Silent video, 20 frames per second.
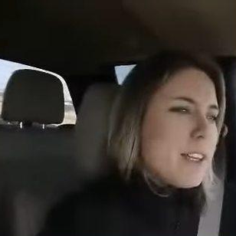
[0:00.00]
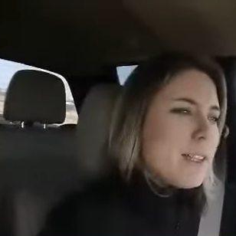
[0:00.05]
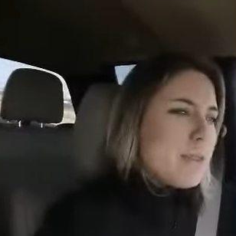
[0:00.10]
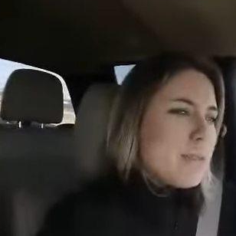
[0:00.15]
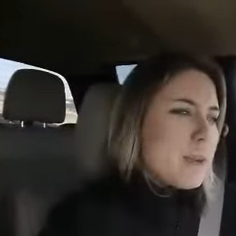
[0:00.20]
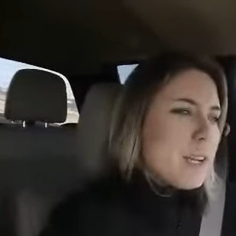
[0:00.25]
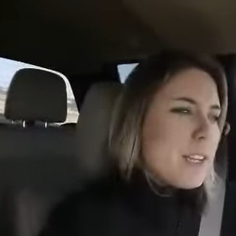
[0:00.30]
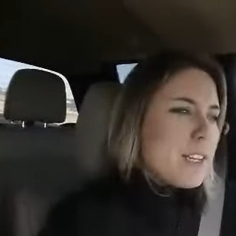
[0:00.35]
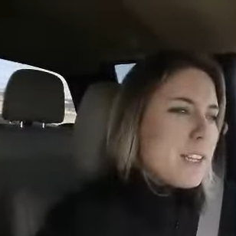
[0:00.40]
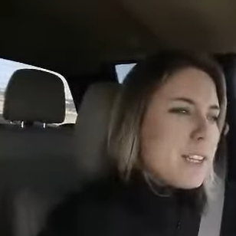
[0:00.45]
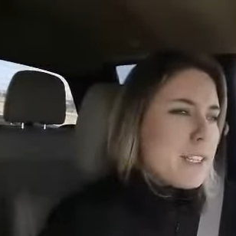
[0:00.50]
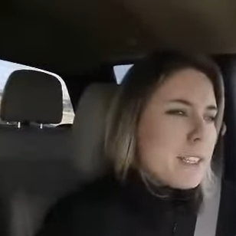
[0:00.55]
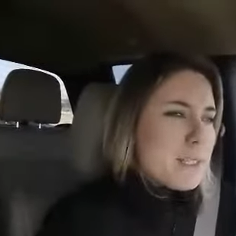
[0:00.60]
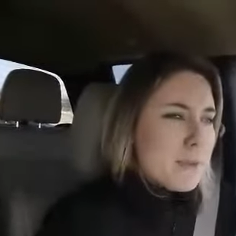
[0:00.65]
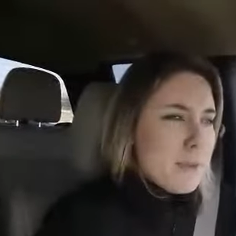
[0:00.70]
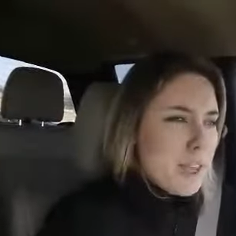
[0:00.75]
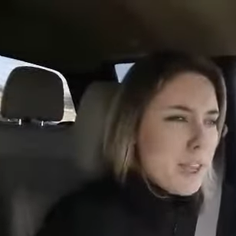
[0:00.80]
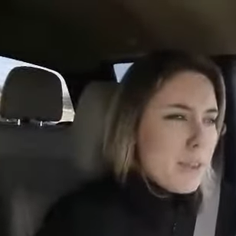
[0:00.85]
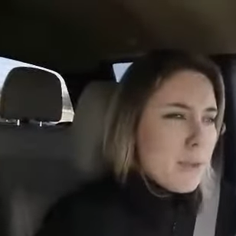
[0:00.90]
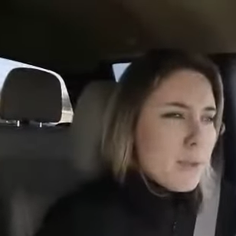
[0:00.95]
It's Brandy
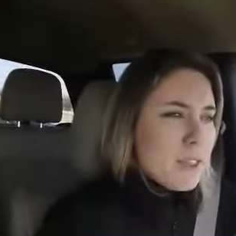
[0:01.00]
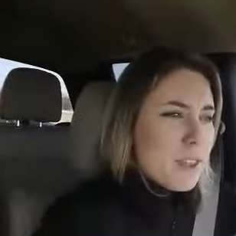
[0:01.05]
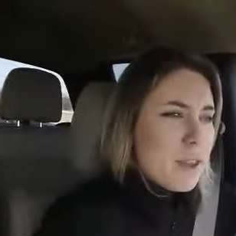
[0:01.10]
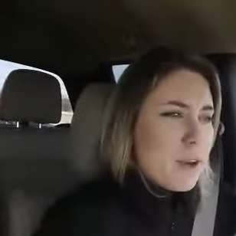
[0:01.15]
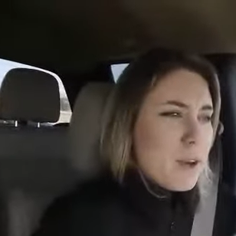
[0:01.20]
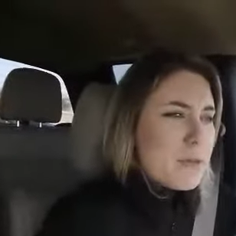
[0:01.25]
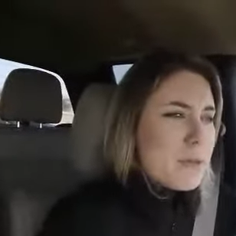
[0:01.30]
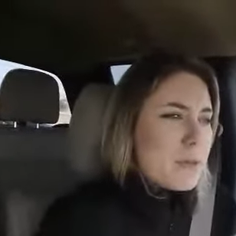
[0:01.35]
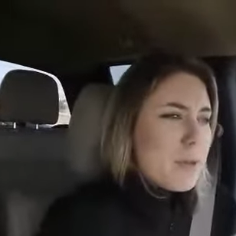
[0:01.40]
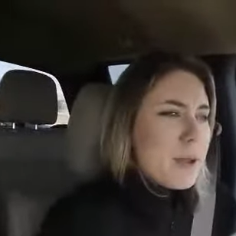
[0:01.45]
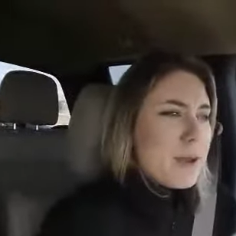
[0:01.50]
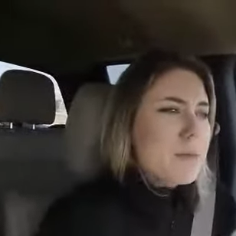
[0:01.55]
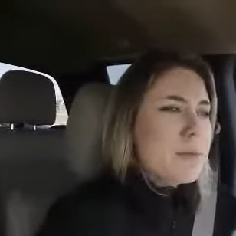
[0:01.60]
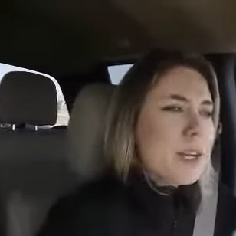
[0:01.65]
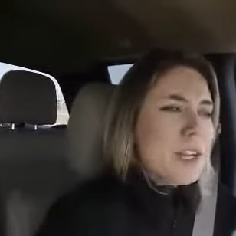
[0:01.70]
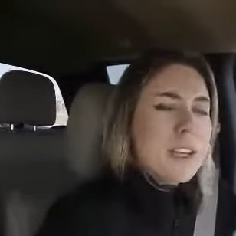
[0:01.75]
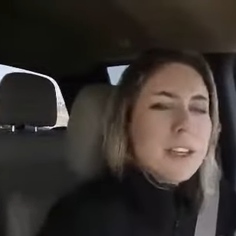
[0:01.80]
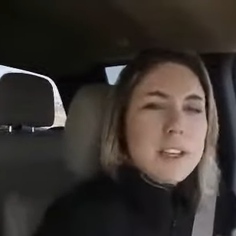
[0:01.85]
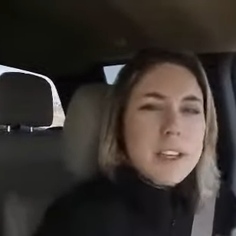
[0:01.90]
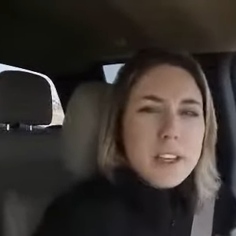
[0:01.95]
Smith with Homes by
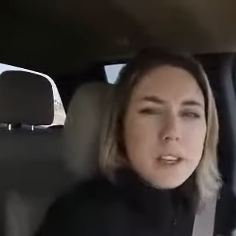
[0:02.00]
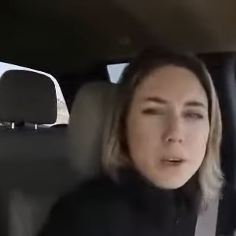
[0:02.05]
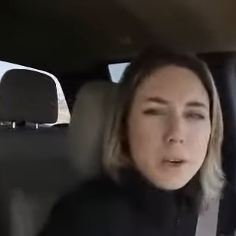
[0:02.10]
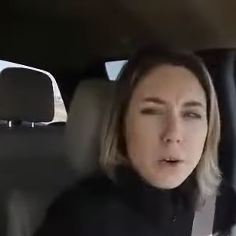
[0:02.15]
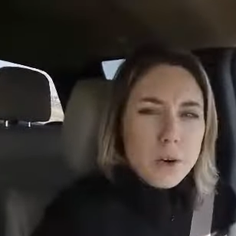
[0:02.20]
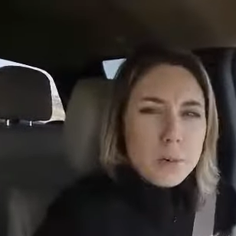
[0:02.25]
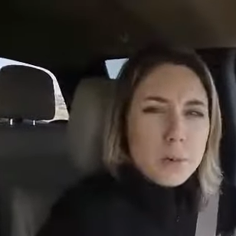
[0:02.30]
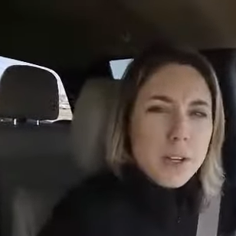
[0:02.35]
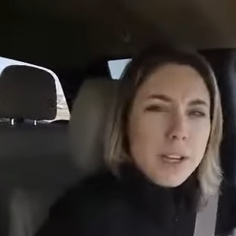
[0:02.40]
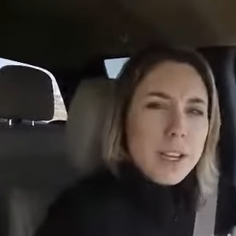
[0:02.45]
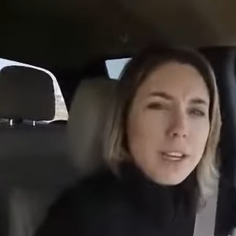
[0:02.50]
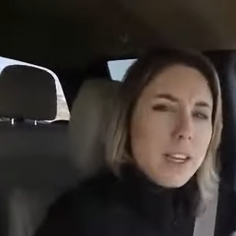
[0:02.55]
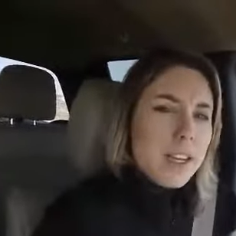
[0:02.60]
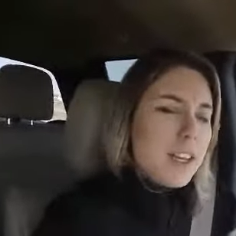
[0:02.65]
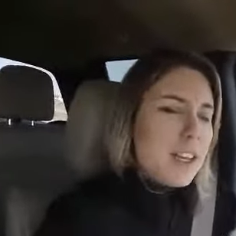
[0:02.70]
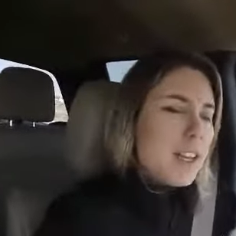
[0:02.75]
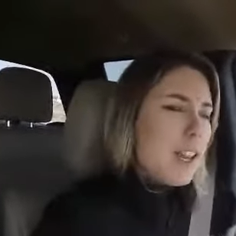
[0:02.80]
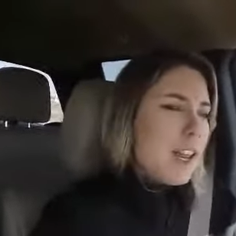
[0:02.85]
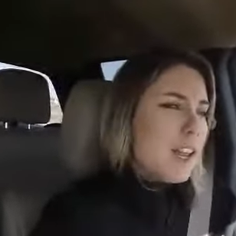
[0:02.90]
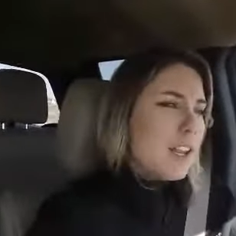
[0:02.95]
Brandy Incorporated
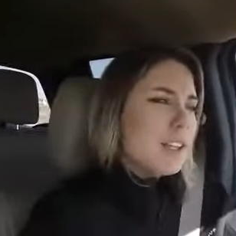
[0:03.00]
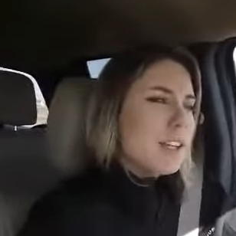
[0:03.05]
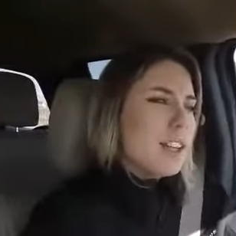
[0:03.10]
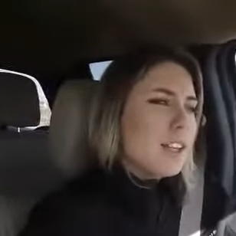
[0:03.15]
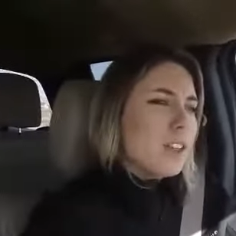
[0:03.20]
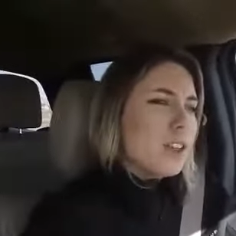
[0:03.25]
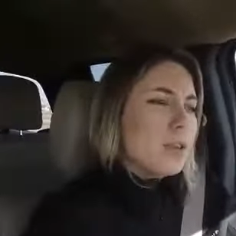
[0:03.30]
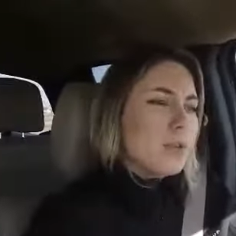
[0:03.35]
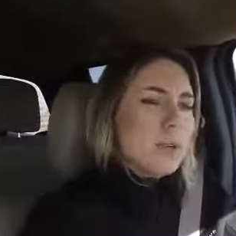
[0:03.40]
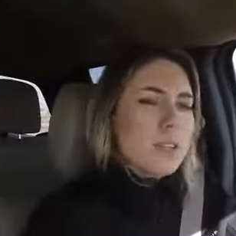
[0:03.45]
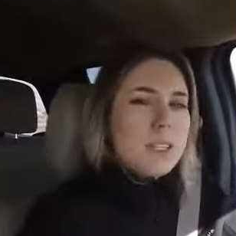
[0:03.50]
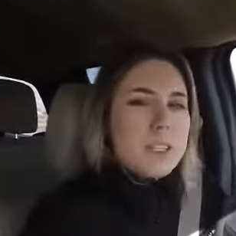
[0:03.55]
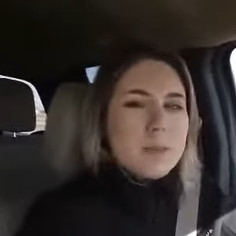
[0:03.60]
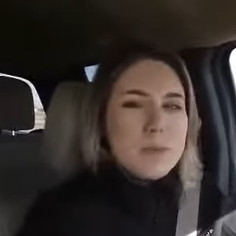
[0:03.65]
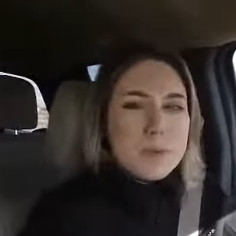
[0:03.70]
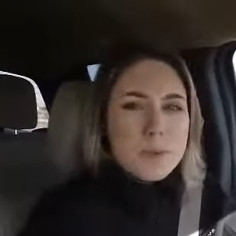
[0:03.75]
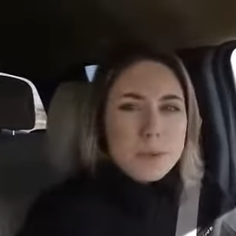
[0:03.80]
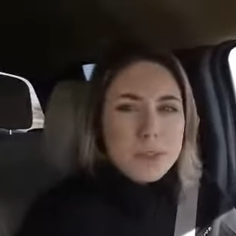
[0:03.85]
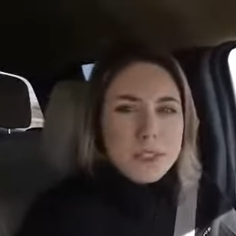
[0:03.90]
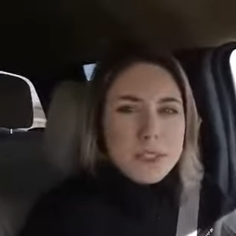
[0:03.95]
and Keller
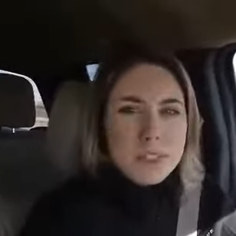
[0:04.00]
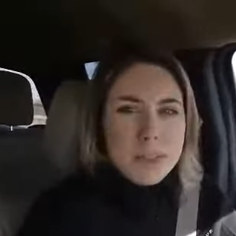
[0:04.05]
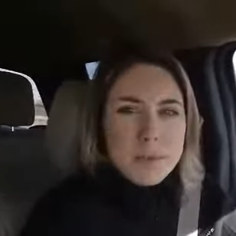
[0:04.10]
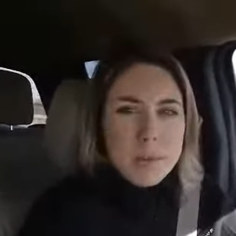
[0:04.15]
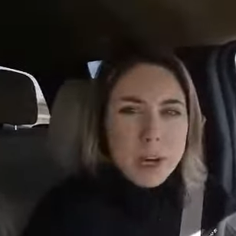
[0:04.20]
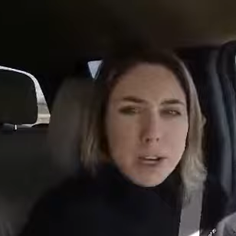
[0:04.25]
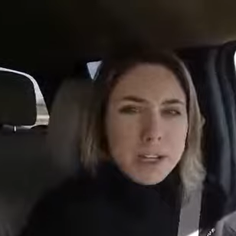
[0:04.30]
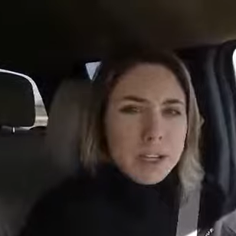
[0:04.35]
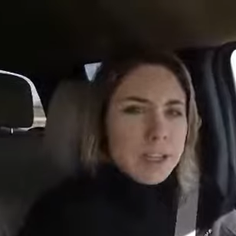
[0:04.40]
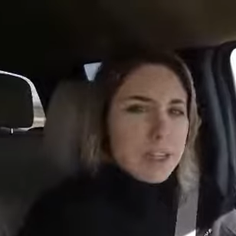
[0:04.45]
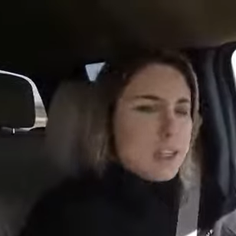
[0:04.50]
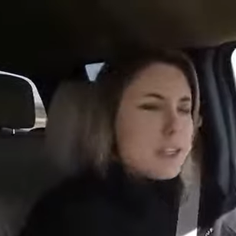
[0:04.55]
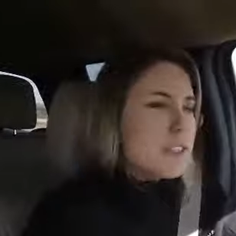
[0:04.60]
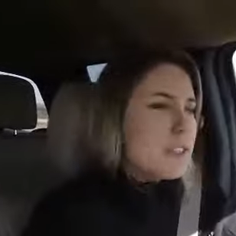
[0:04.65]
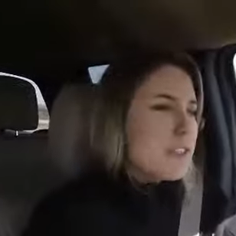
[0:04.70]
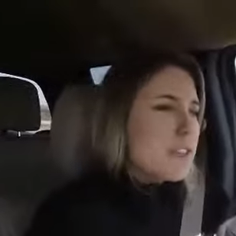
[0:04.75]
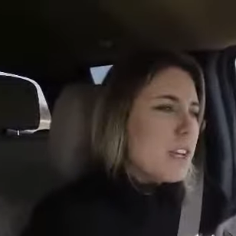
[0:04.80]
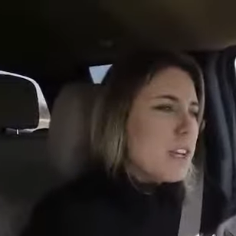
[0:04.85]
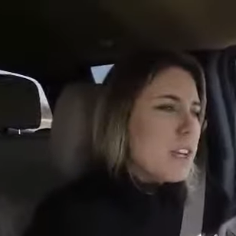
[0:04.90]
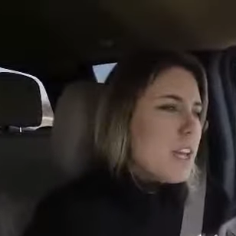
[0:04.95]
Williams Realty Partners.